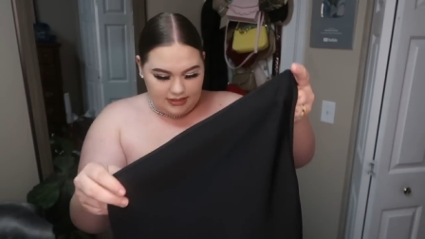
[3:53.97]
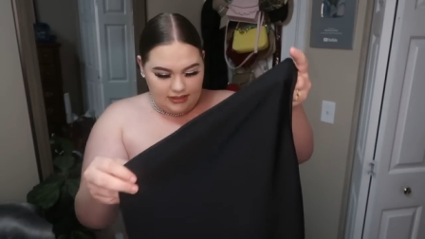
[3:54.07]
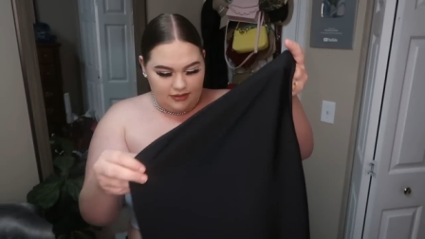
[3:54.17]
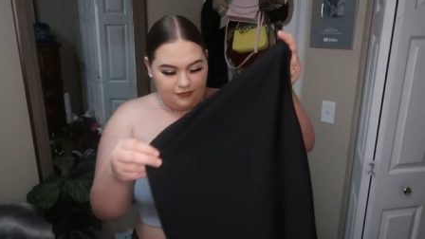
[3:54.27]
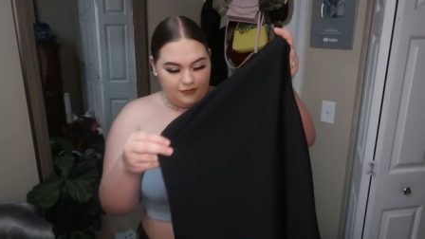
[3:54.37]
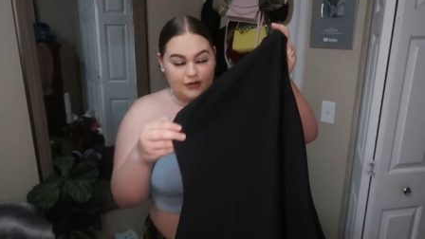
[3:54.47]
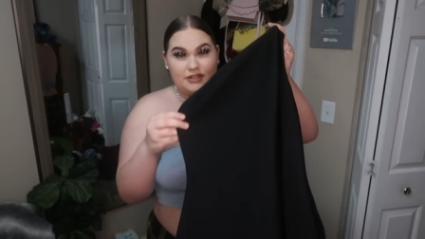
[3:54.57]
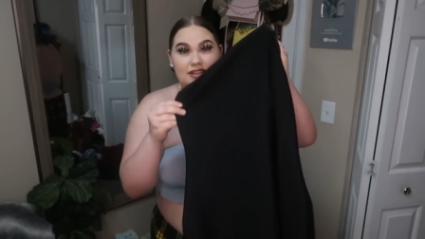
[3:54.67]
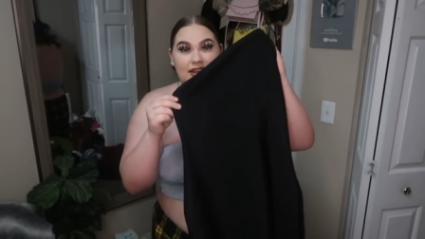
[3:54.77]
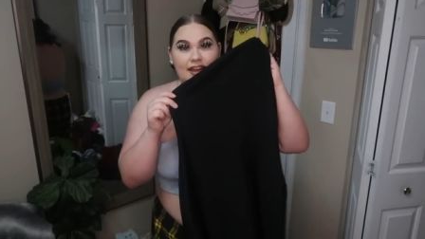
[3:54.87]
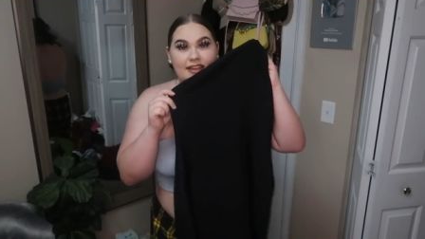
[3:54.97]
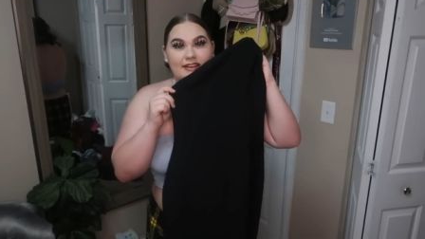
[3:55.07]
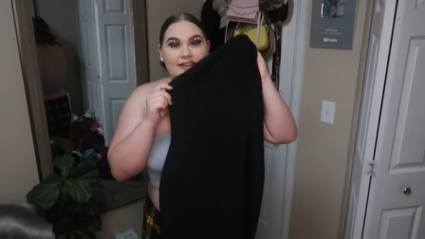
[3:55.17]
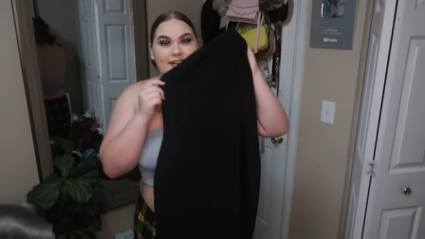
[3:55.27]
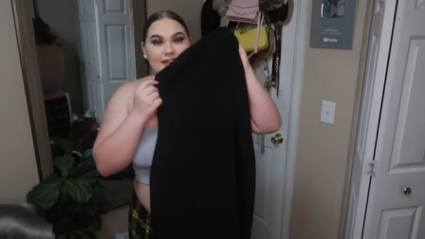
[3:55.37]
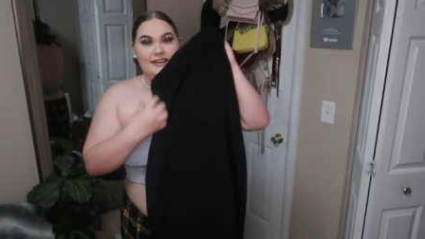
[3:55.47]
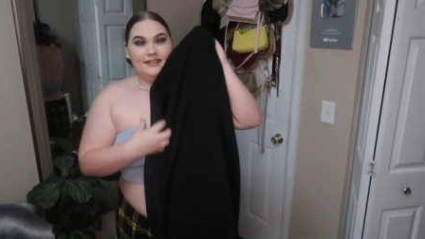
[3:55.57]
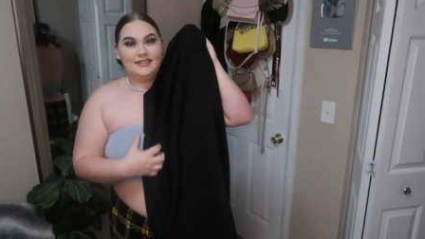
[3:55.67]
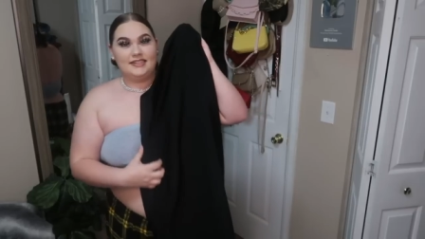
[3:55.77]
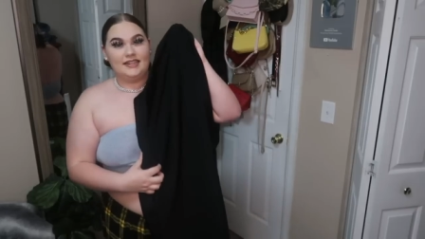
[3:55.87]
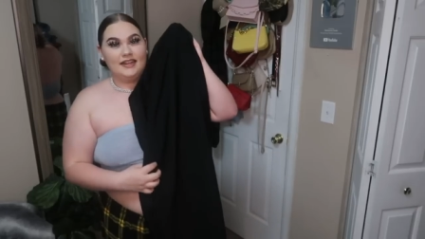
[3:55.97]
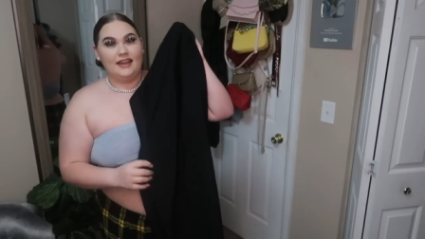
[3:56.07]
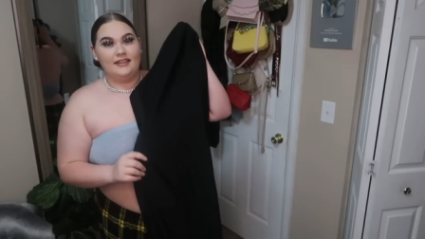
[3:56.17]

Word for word: this is the first thing I got.